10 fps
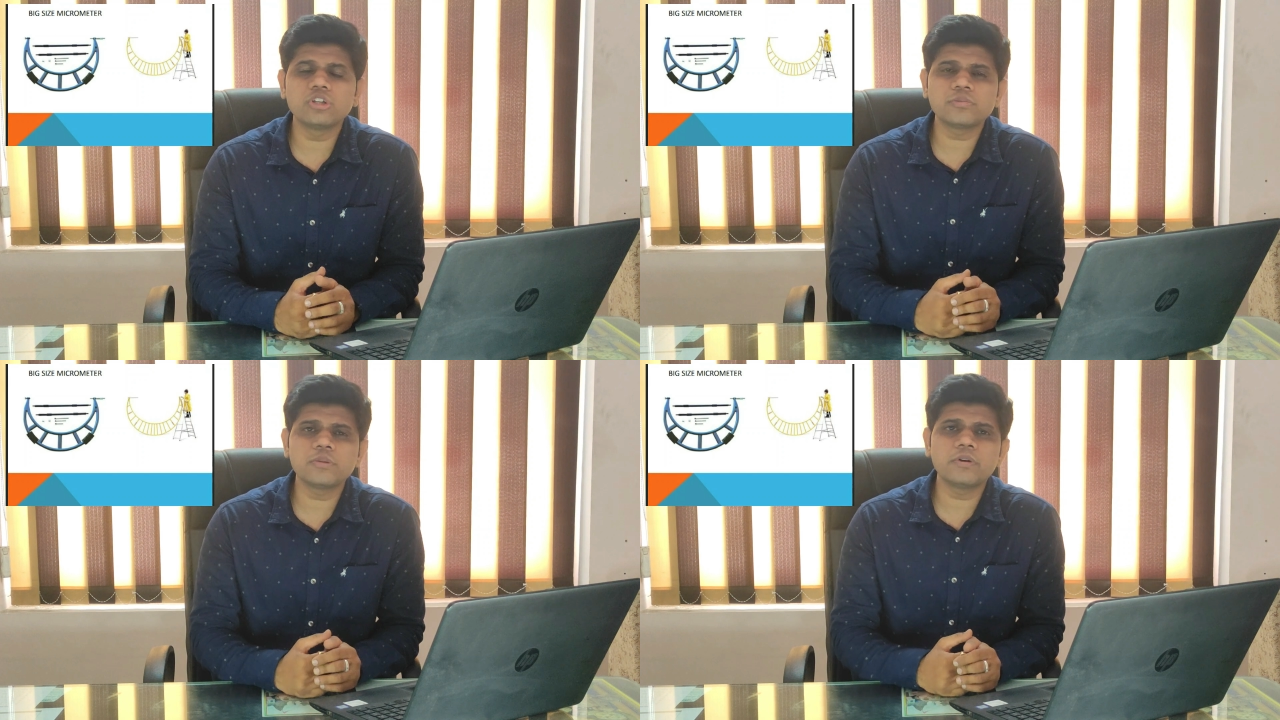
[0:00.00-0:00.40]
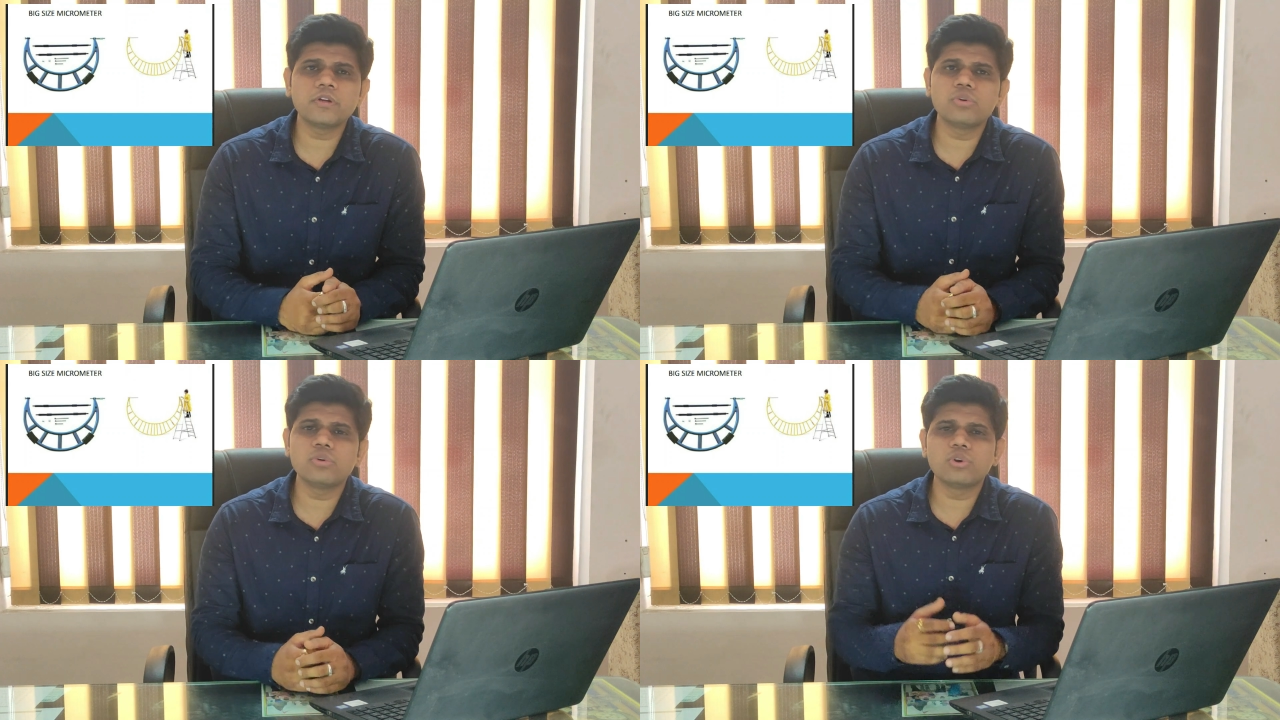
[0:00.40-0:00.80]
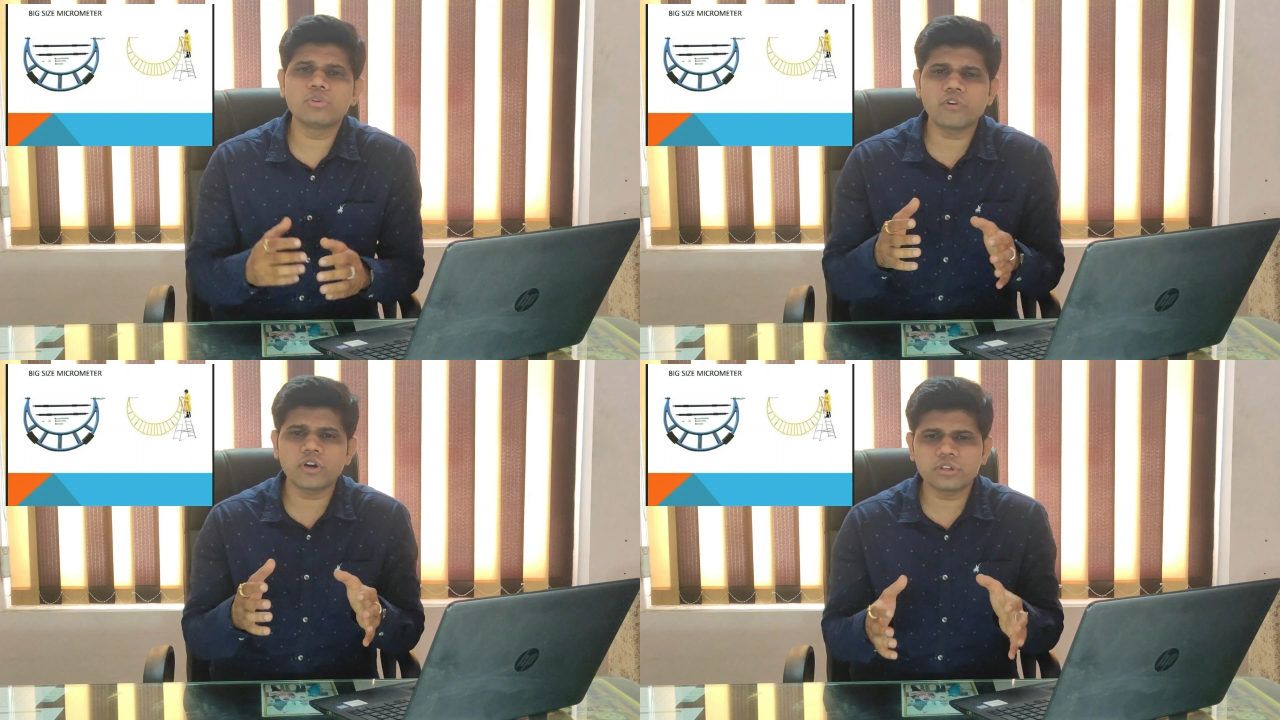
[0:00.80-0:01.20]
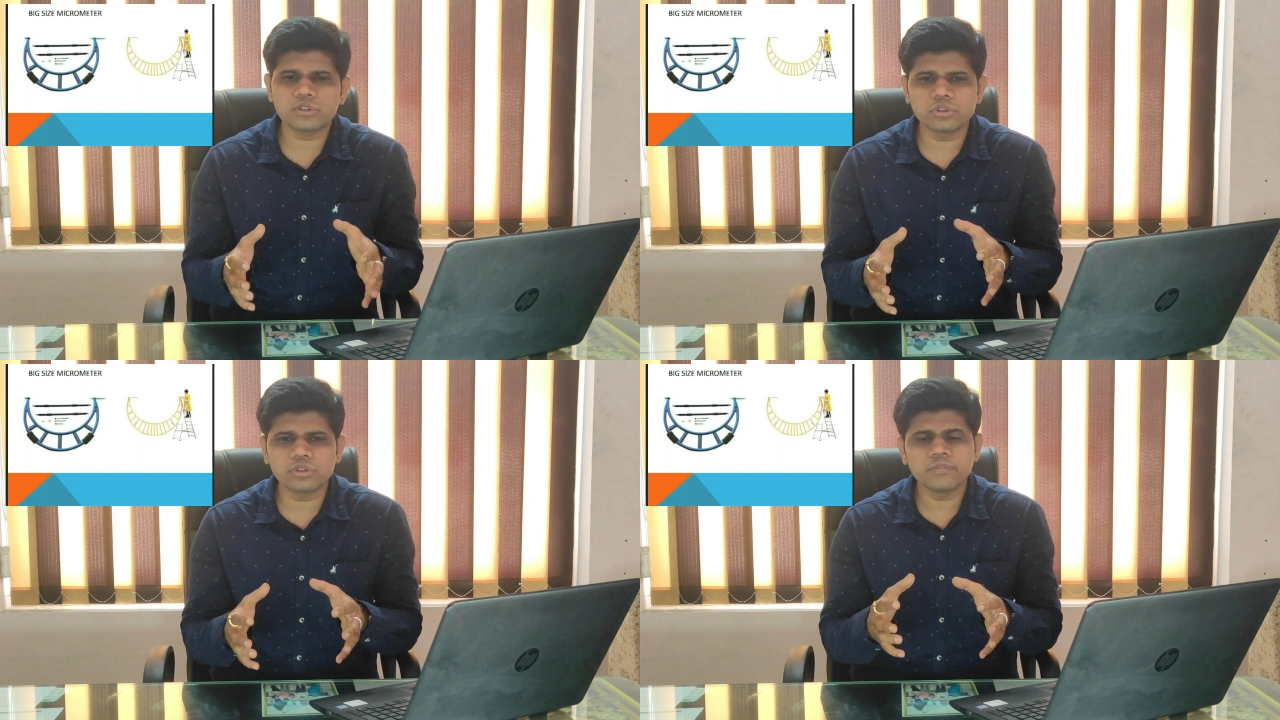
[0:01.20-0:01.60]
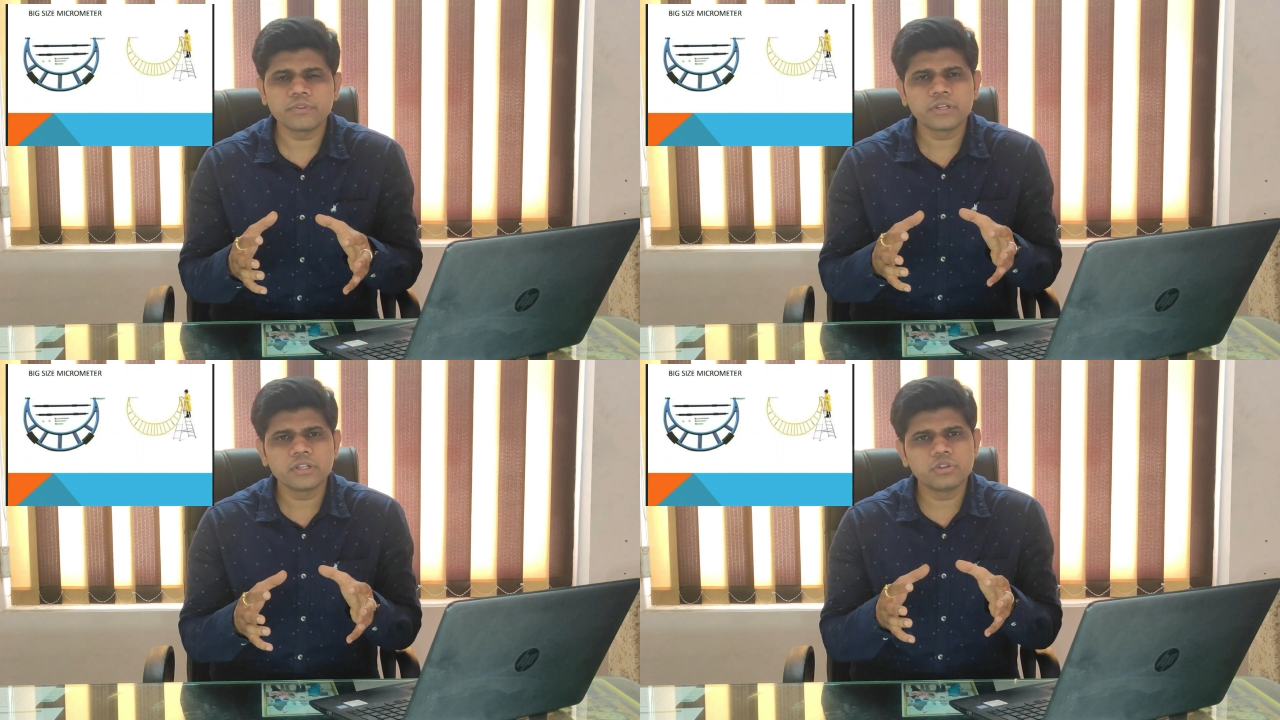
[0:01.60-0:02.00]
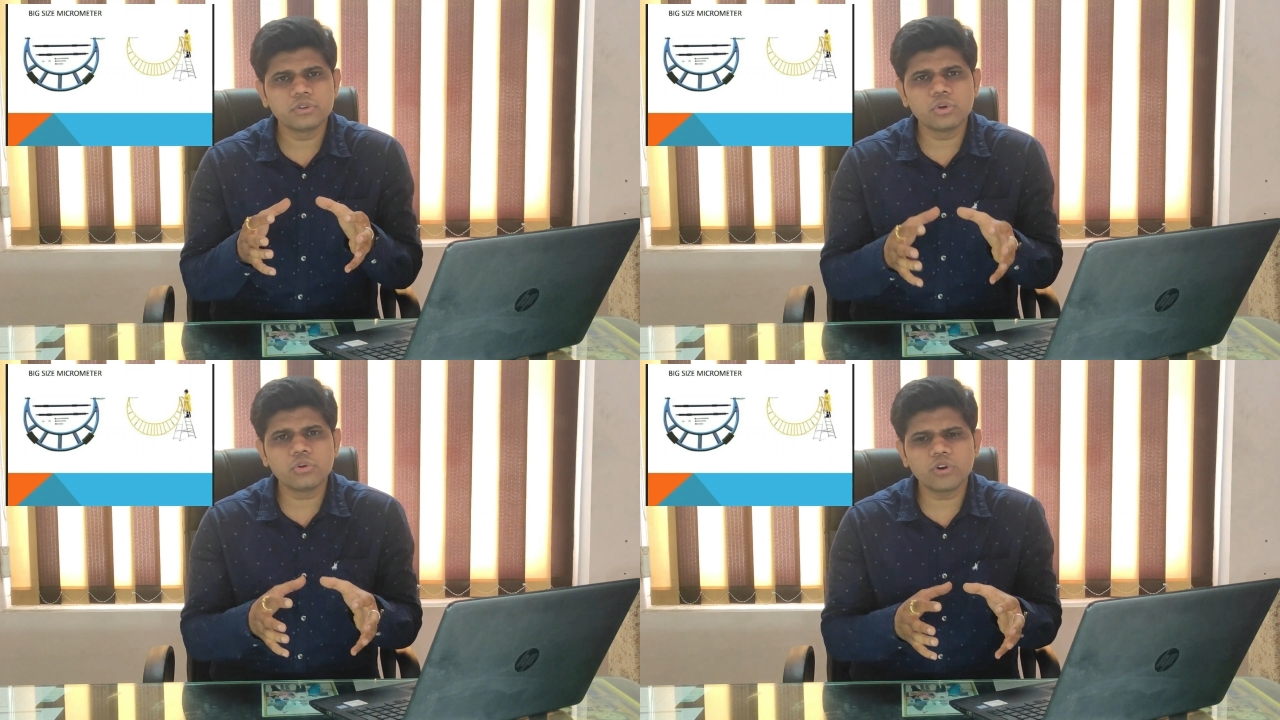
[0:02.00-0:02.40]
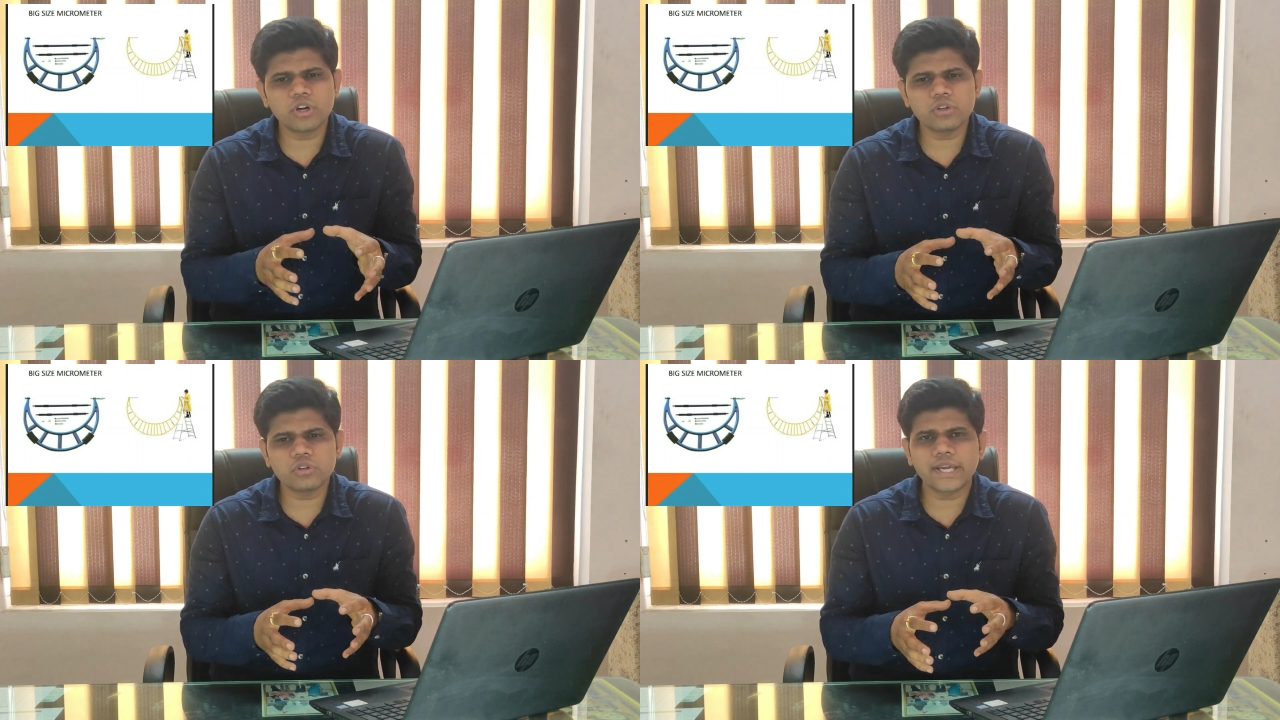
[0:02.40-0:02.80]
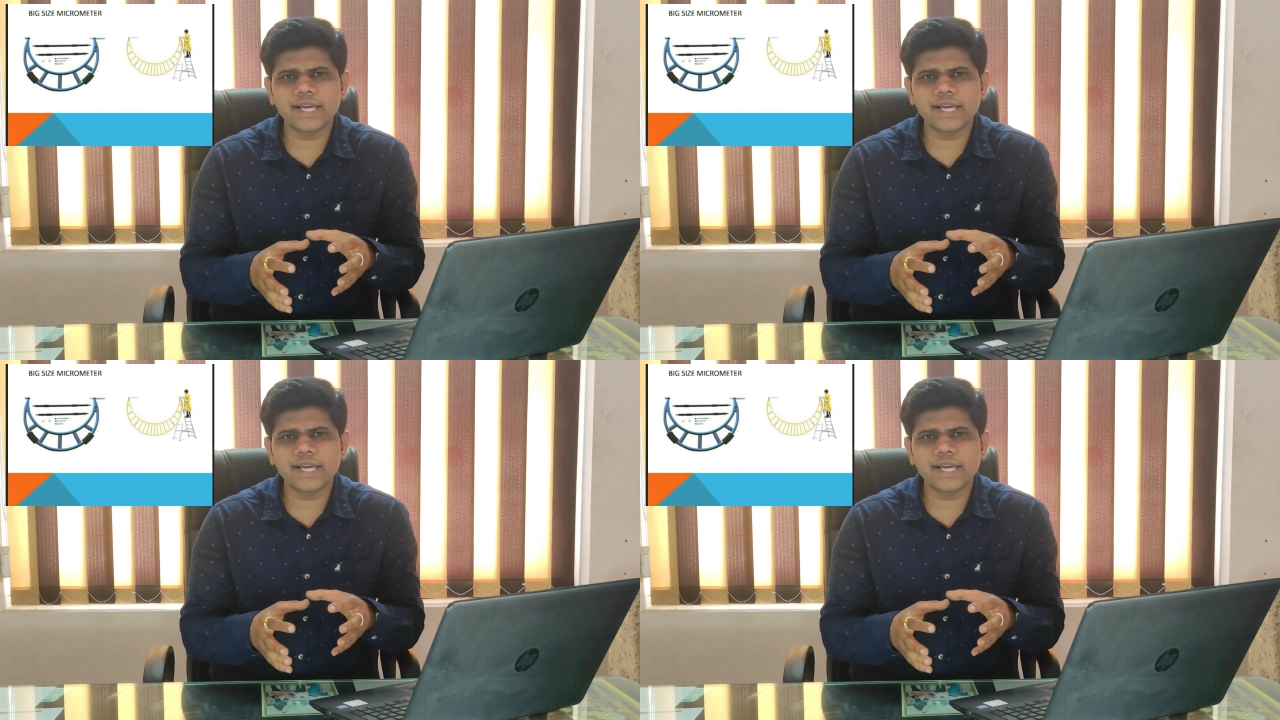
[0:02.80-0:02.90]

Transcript: those people who don't want to